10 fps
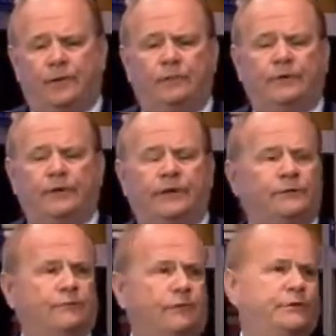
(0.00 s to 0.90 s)
And when they
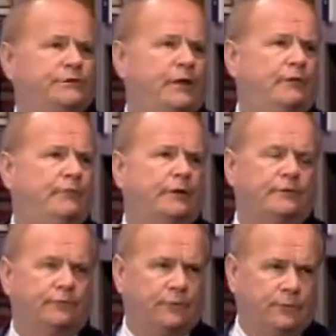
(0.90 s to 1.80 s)
control the shelf, they
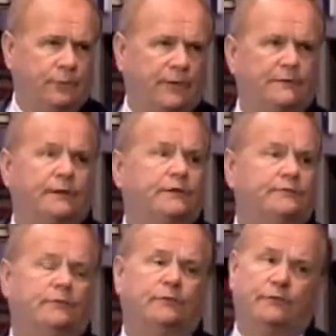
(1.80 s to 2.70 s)
control the price, they
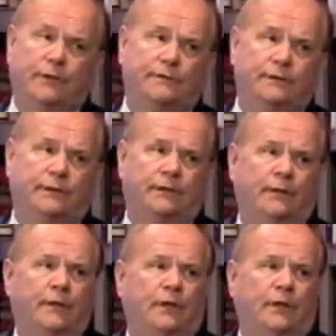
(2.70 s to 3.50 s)
control who gets in.